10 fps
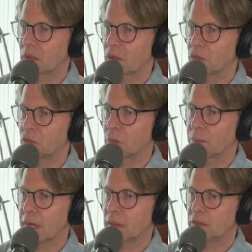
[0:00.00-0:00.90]

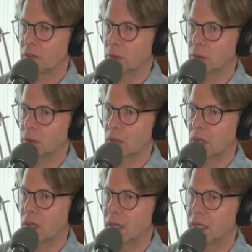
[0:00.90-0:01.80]
Roberto,
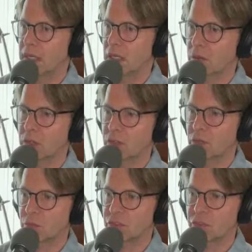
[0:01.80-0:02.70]
hi, greets
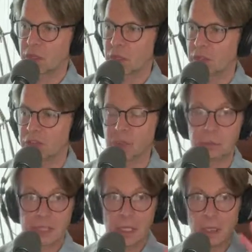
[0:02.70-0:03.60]
from Stuttgart,
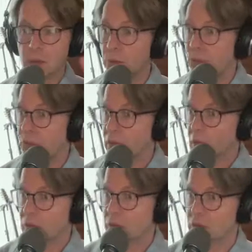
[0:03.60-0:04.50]
Germany. Hello,
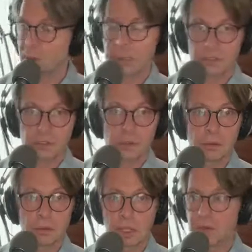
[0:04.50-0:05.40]

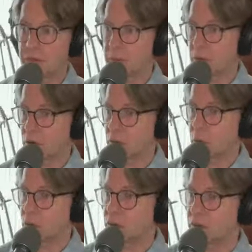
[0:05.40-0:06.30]
Roberto, lovely part of the
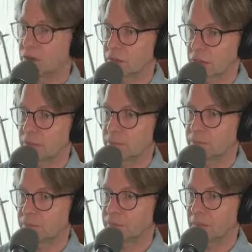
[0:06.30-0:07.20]
world.
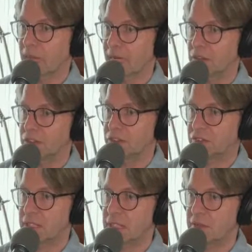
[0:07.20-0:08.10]
And
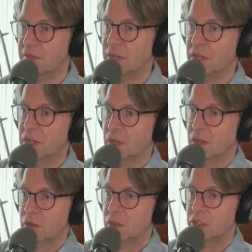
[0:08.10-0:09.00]
Steve,
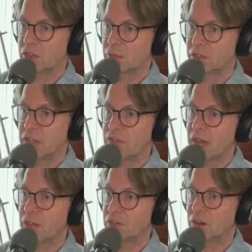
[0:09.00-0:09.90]
greetings from Steve,
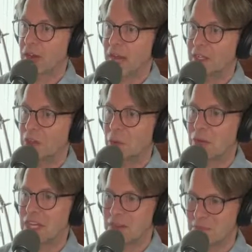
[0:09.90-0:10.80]
Ezra, and
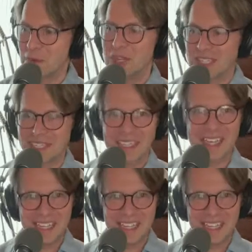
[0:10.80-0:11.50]
Queen Boudica.